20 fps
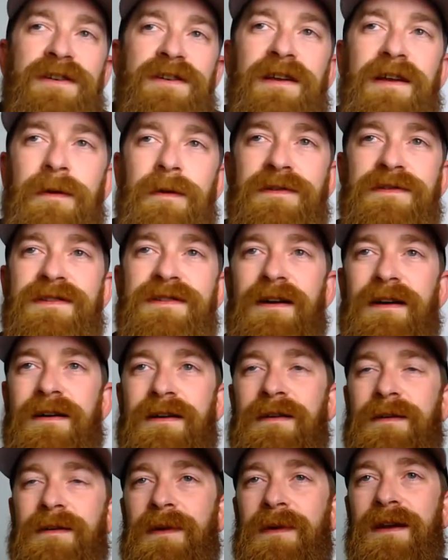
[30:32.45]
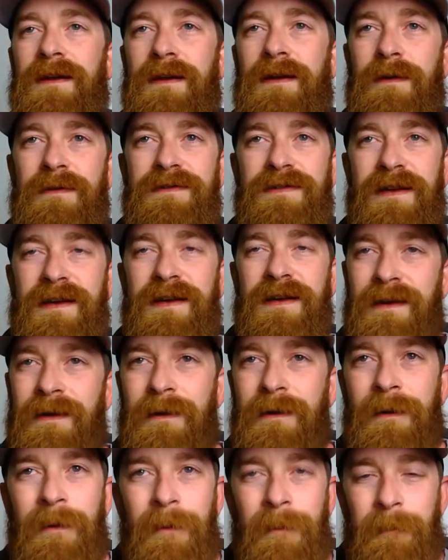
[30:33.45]
He was talking to me and he was like,
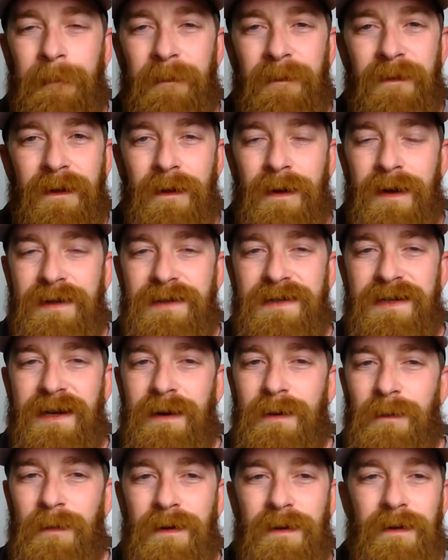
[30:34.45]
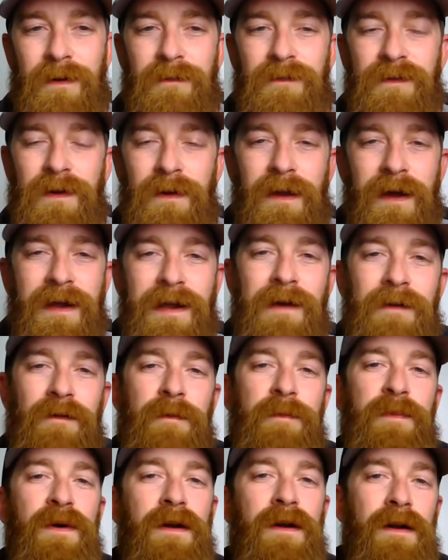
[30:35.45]
dude, I just kind of wonder if you like ever
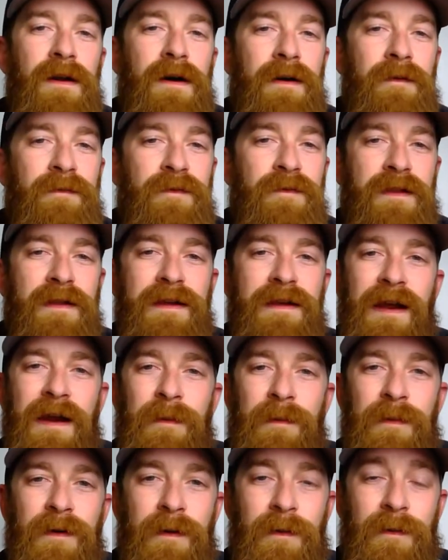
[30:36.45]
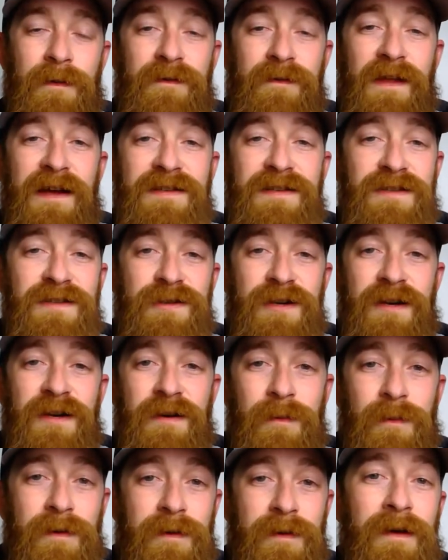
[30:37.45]
put it on for the camera or if that's
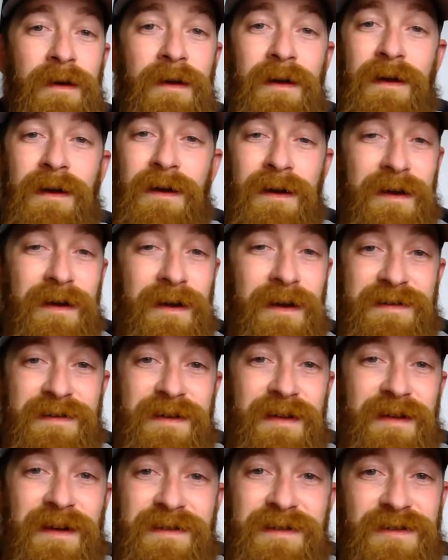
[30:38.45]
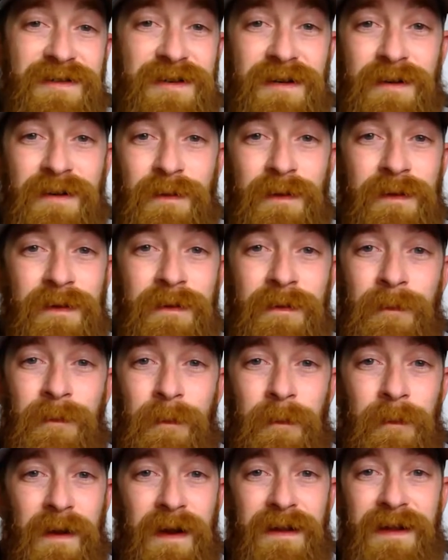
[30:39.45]
genuine. I was like, that's genuine,
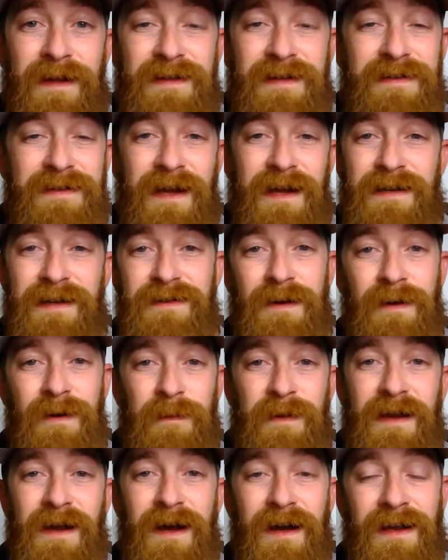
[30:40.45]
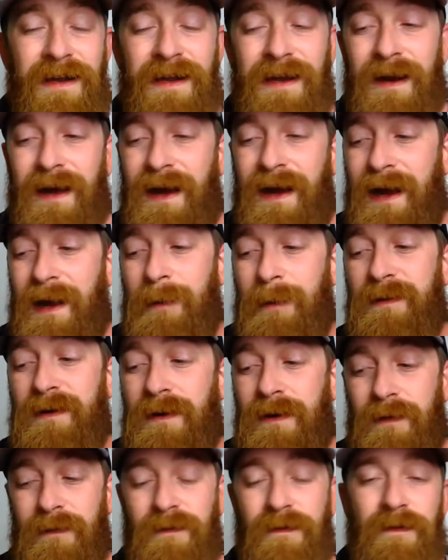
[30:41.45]
man. That is all me. I get hyped
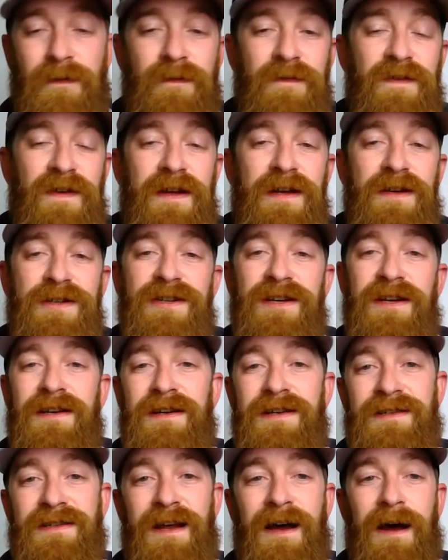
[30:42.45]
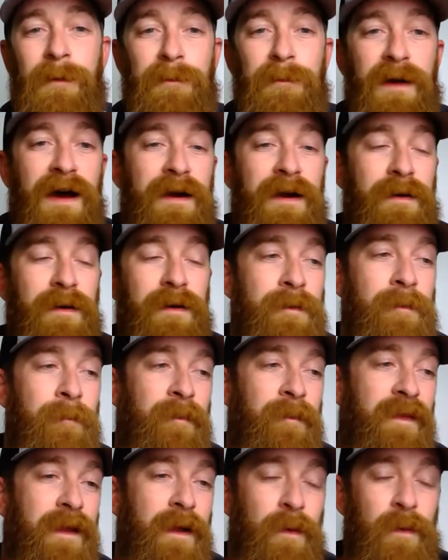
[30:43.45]
over fish. It does not matter
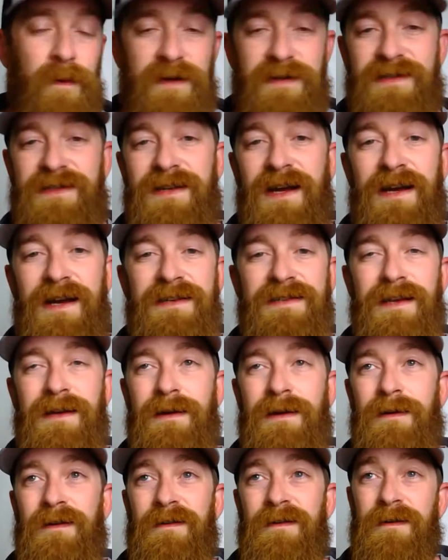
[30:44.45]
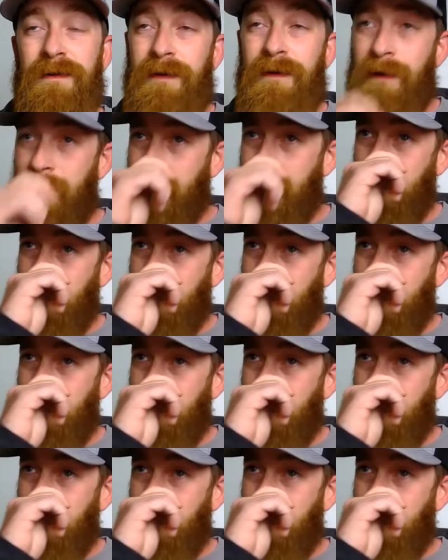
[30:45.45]
what size they are.